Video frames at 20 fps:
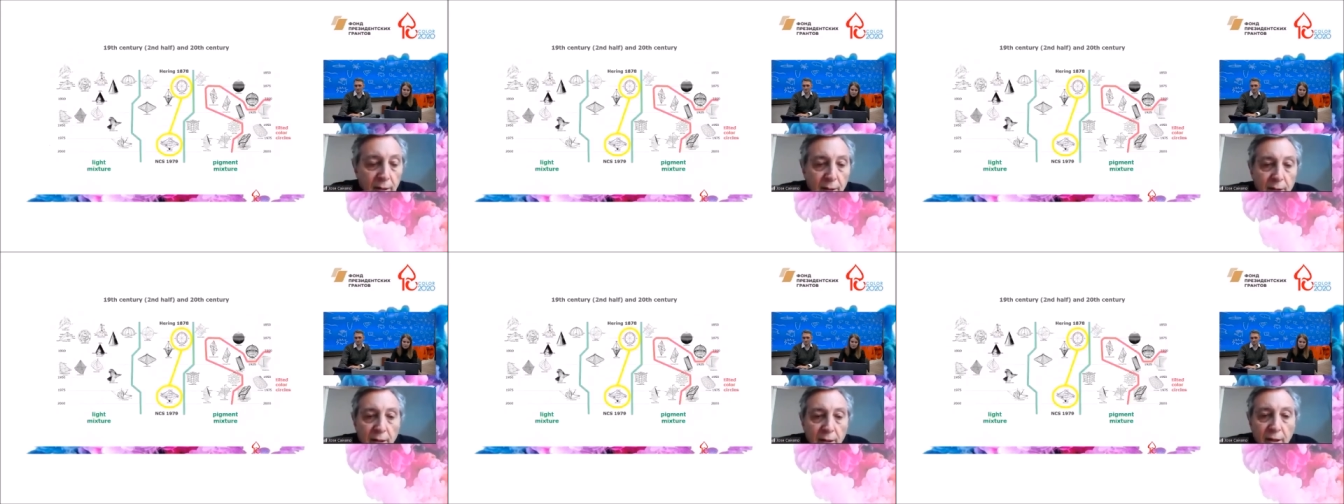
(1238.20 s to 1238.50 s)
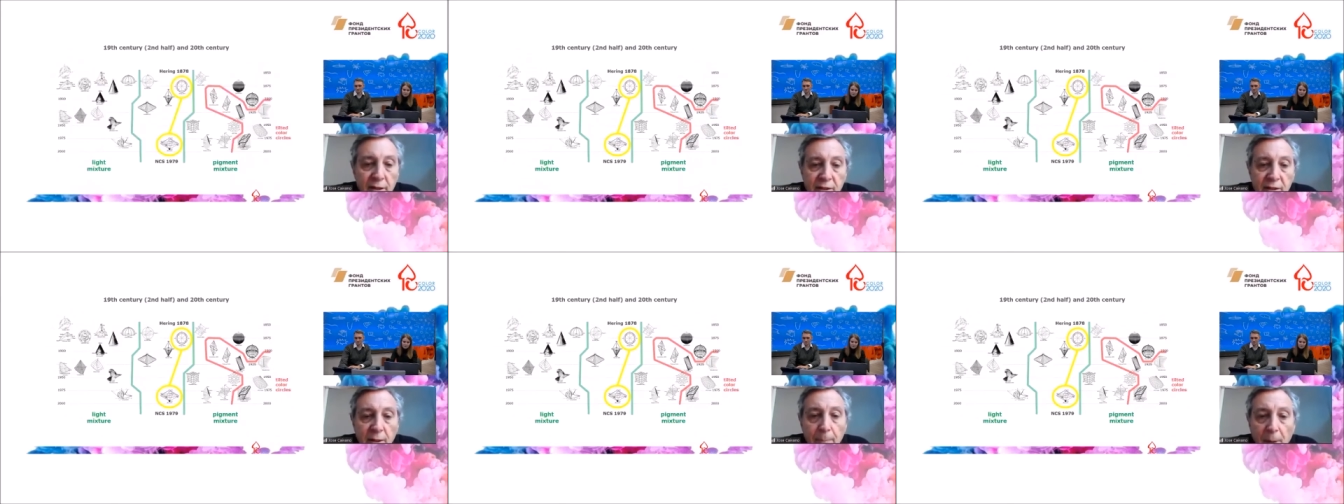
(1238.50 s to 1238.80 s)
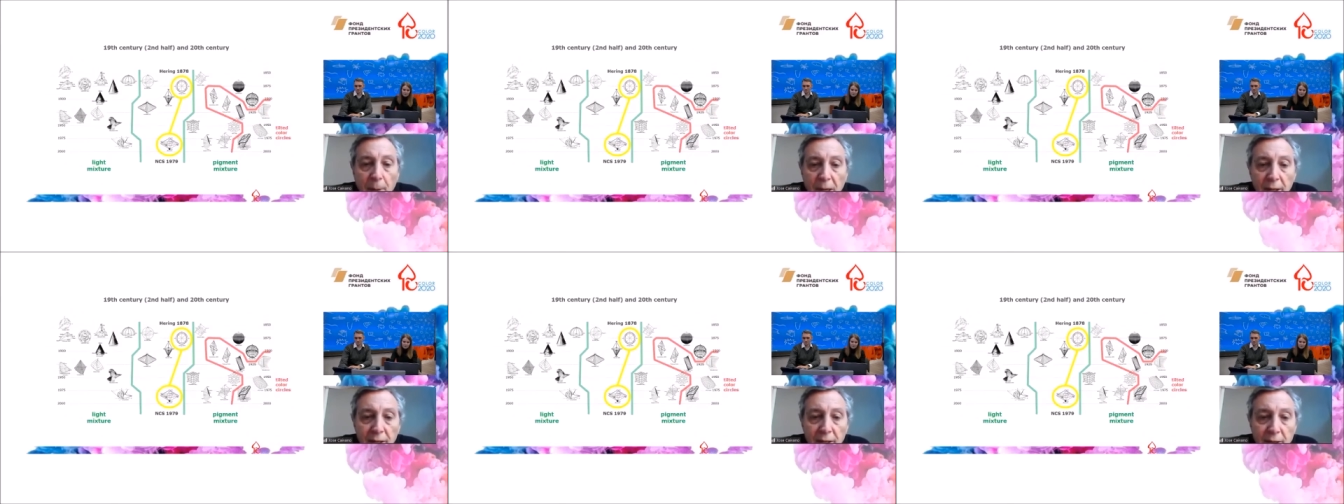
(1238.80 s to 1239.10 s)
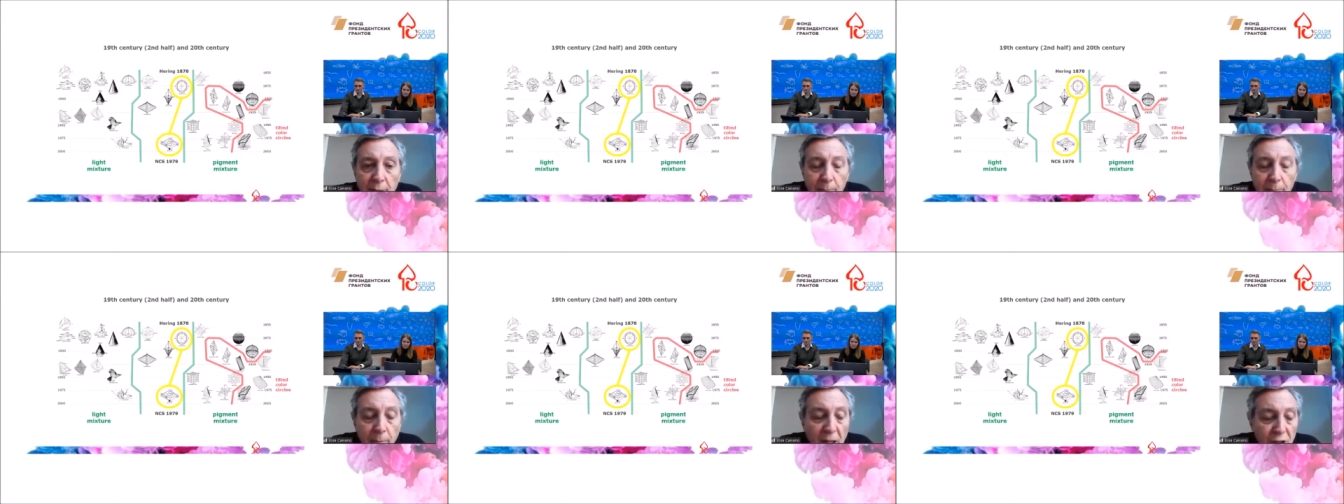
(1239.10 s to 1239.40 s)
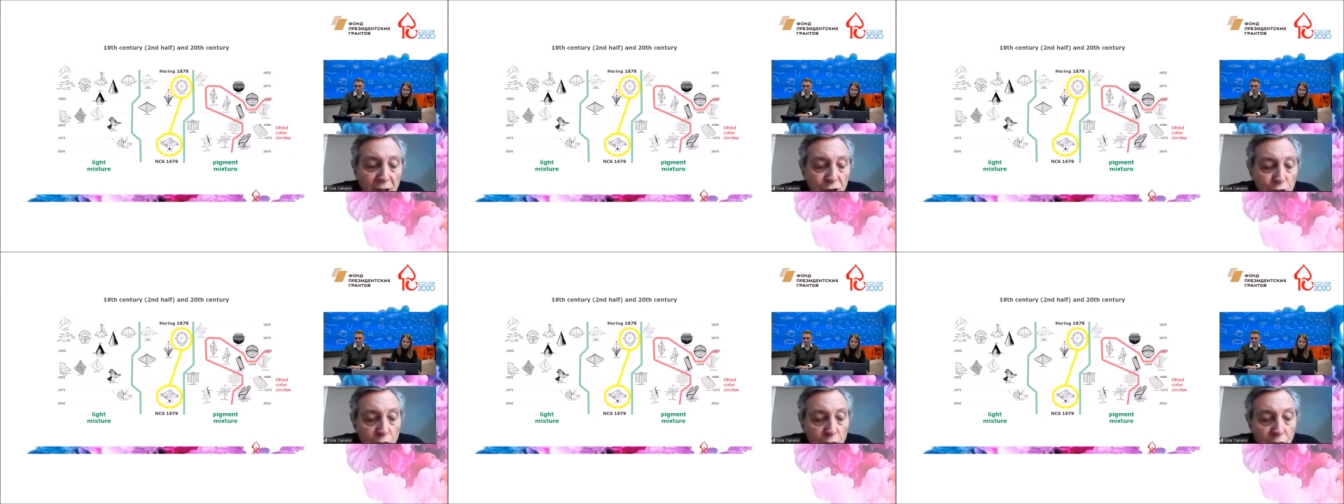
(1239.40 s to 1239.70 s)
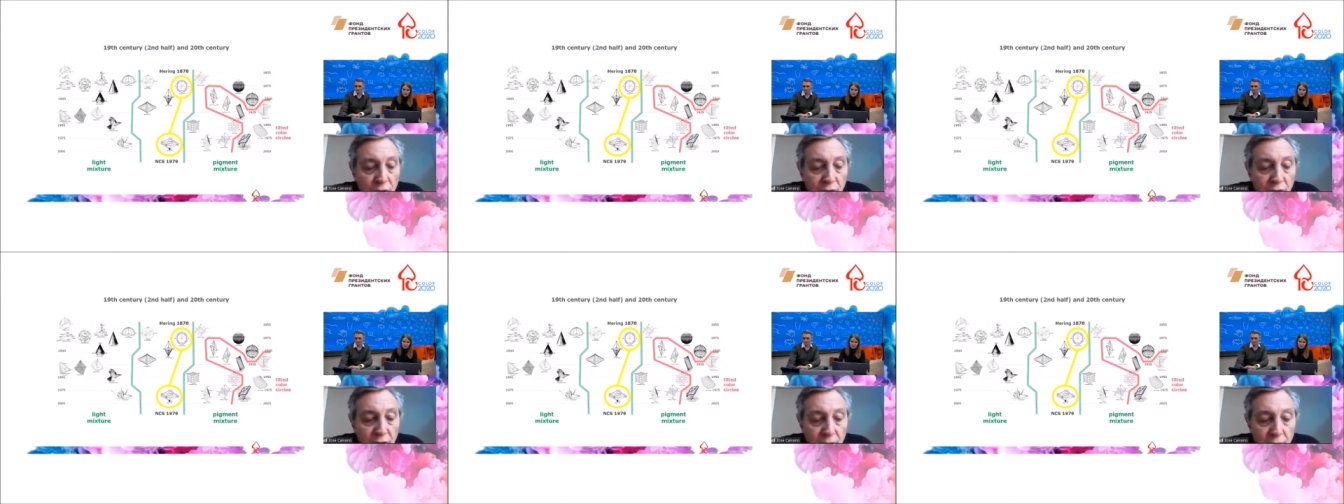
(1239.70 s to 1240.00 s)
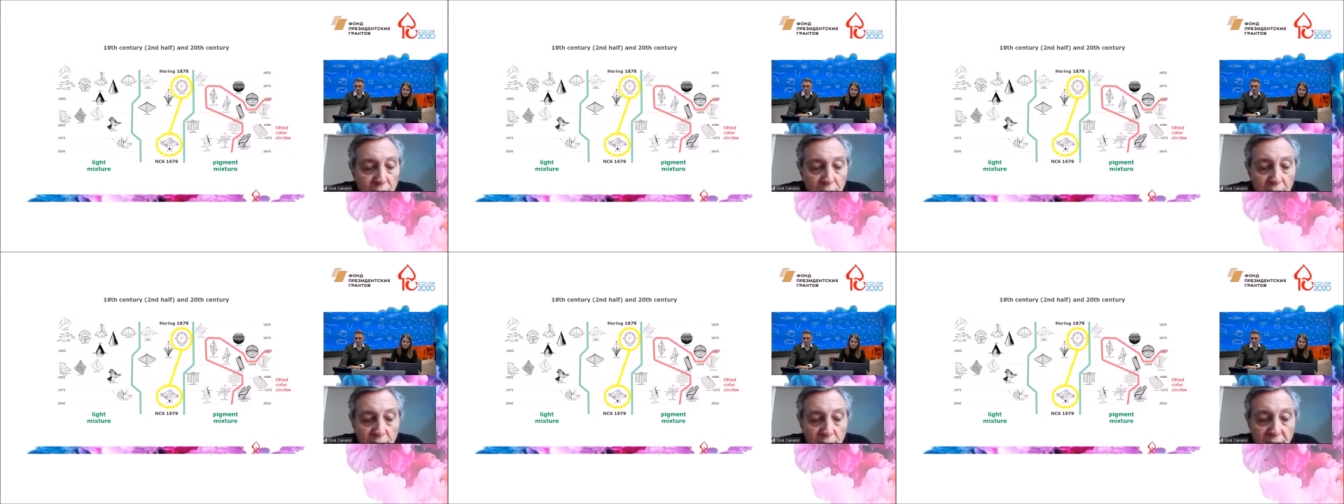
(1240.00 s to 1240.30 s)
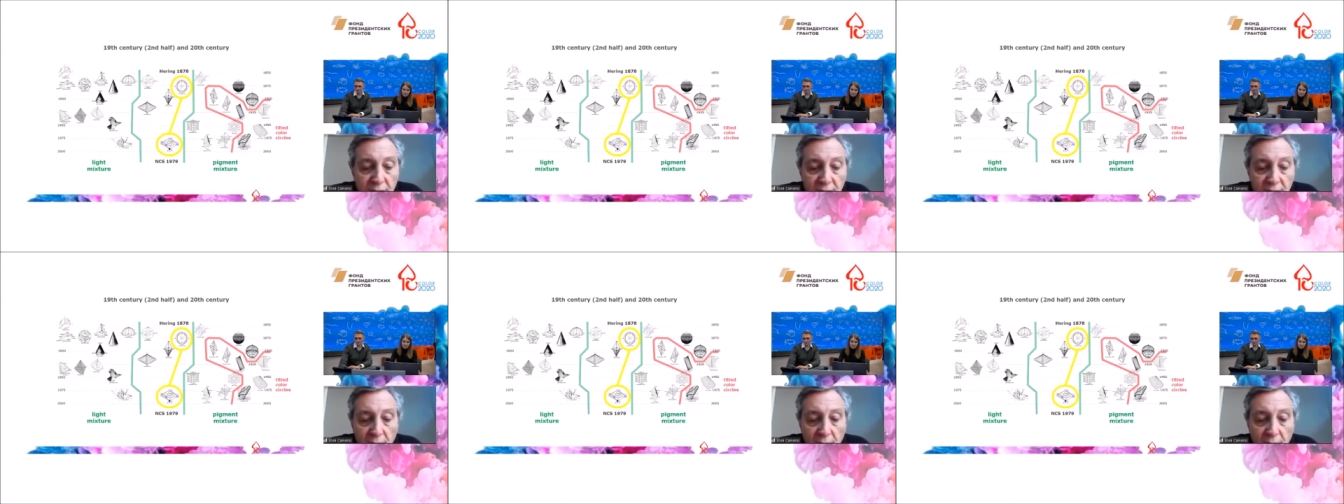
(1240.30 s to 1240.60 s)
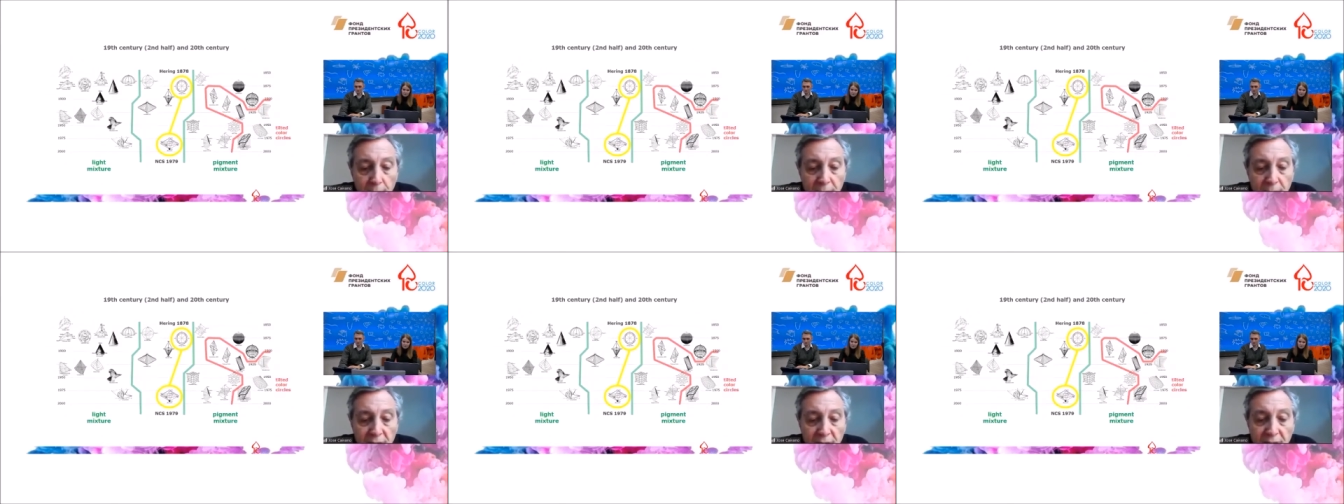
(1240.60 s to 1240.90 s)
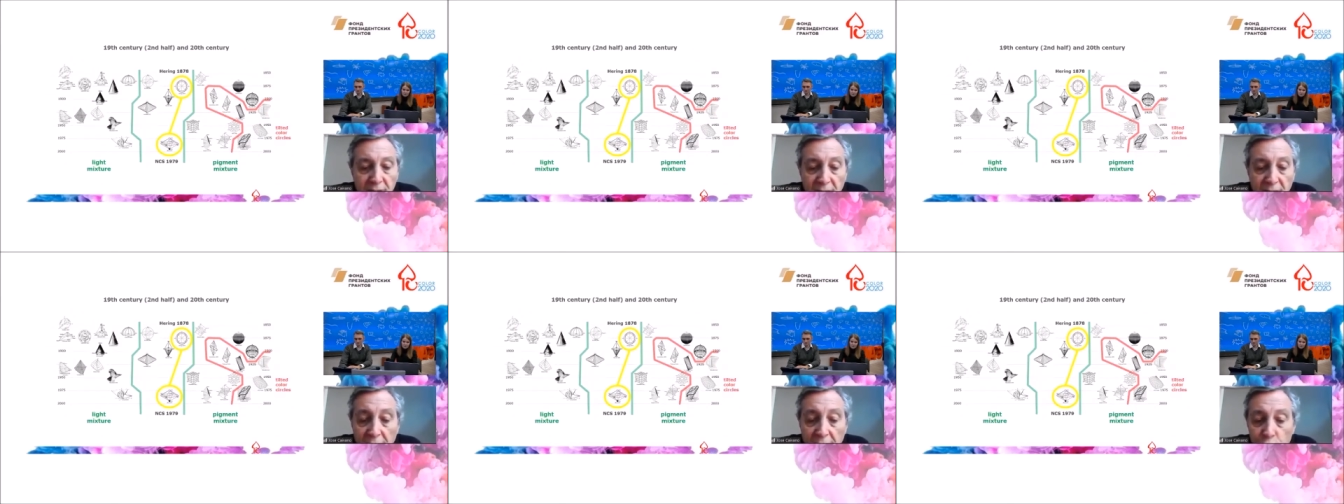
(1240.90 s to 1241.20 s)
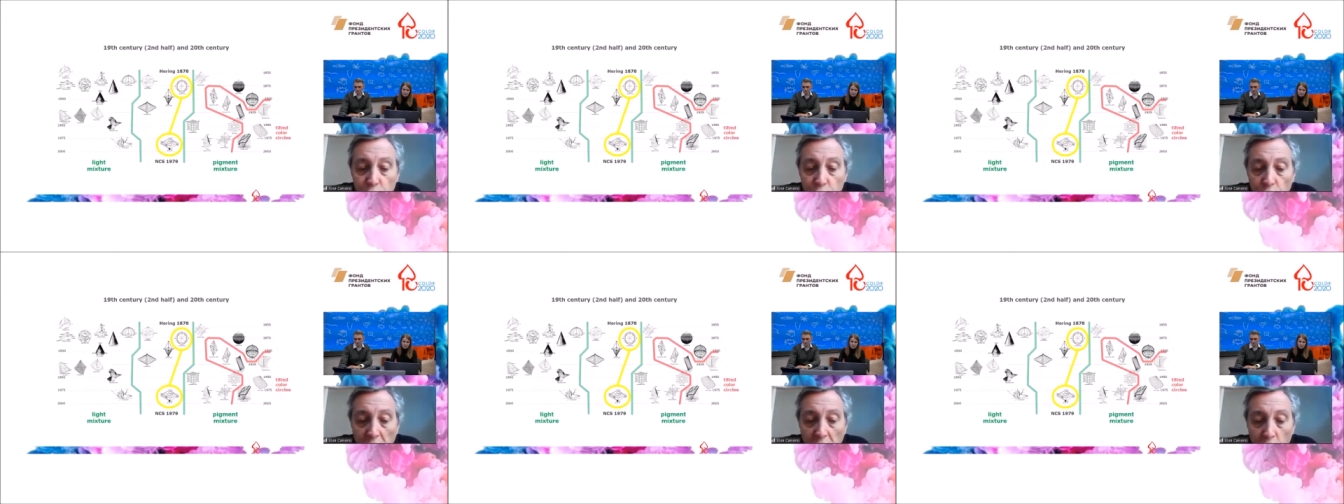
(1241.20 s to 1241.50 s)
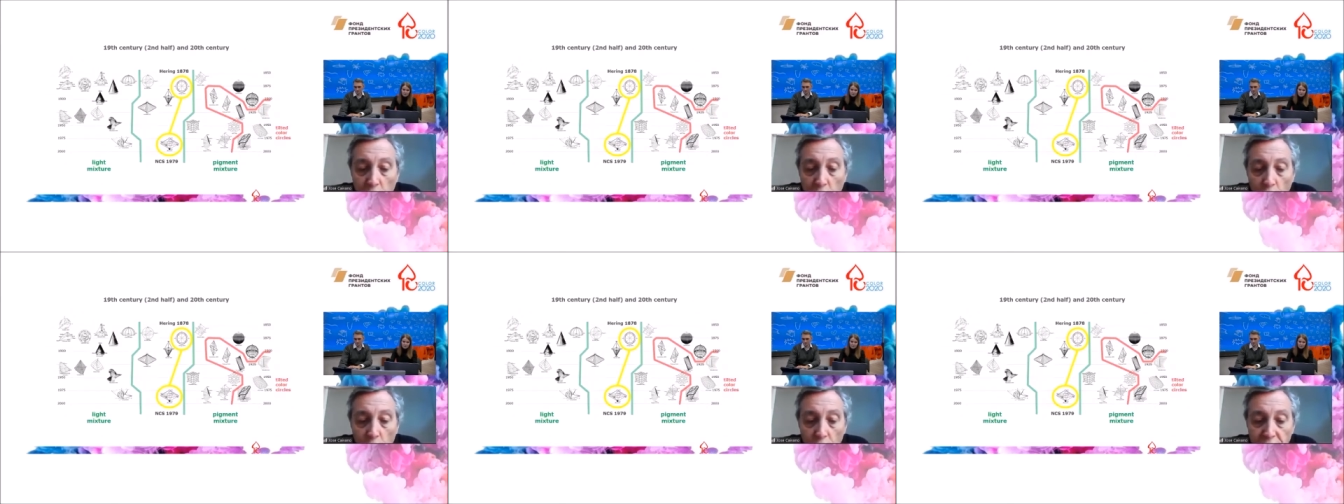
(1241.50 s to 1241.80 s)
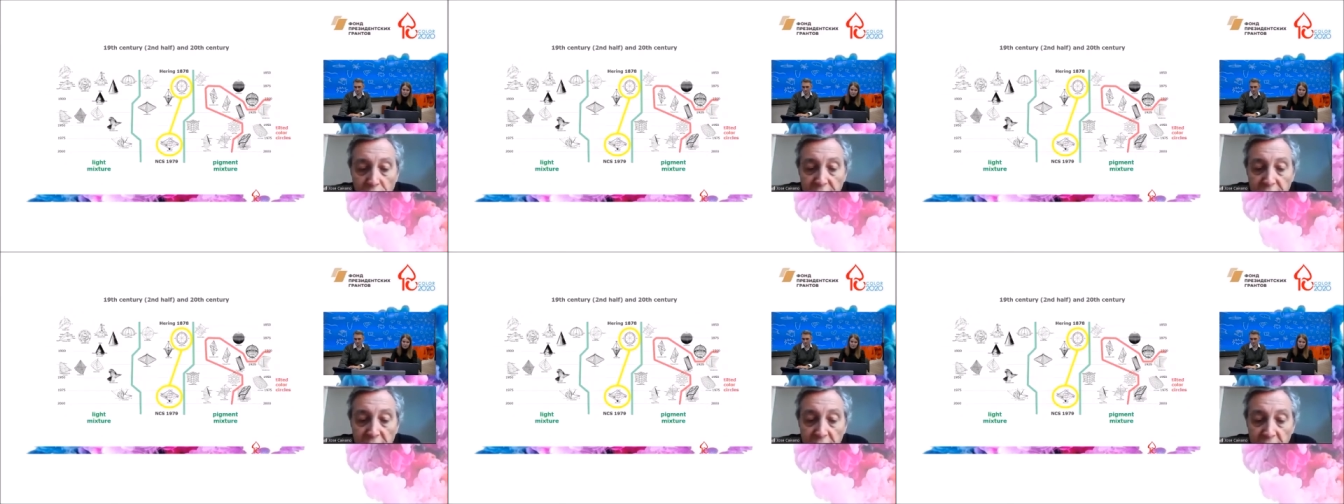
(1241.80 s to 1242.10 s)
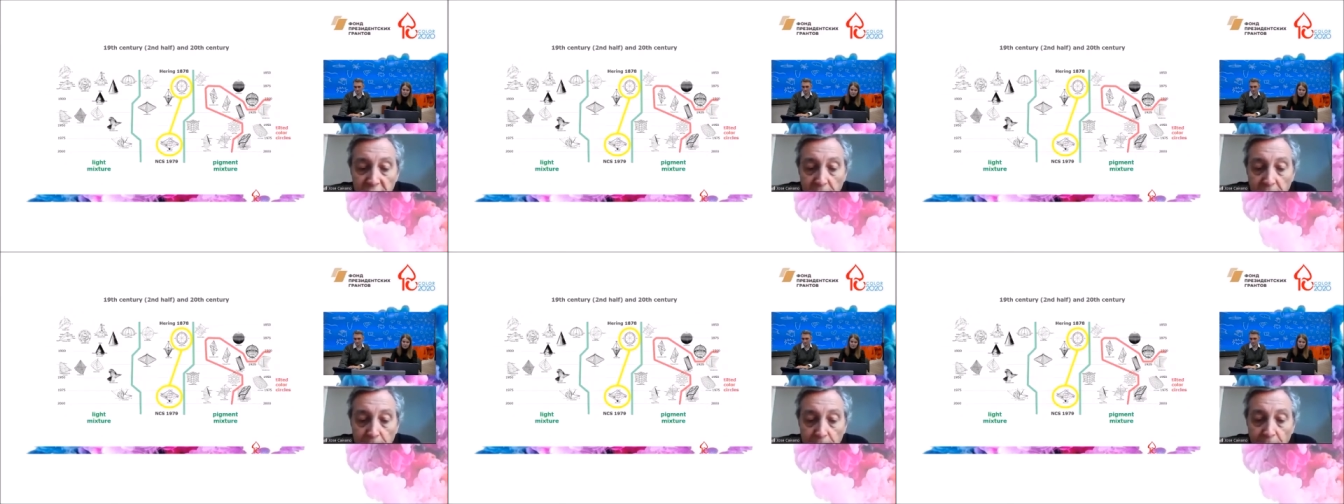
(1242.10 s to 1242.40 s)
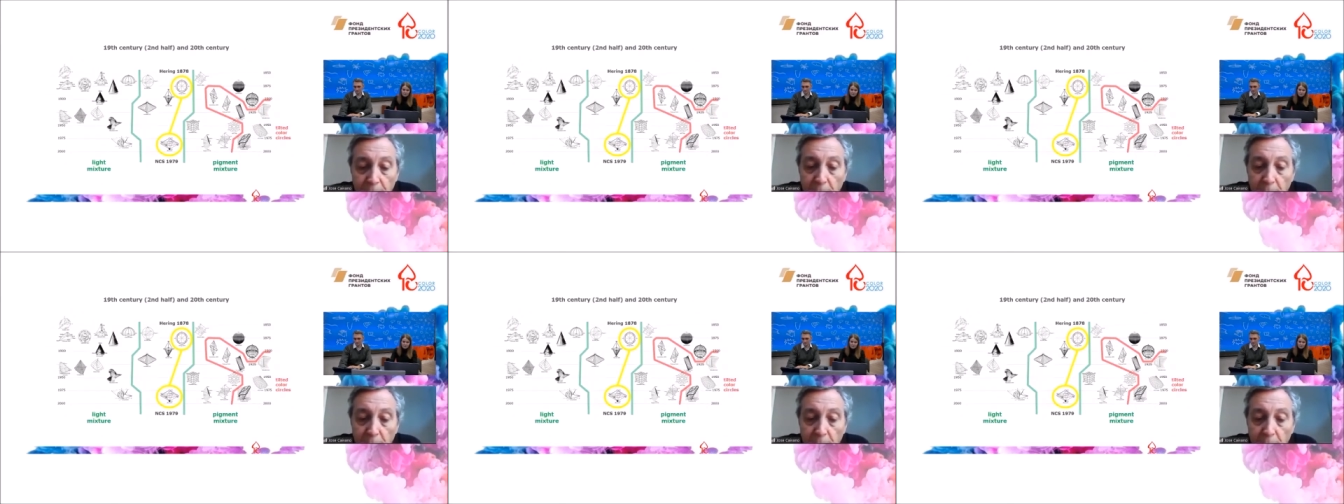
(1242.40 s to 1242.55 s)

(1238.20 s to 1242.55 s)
A separate mention deserves the natural color system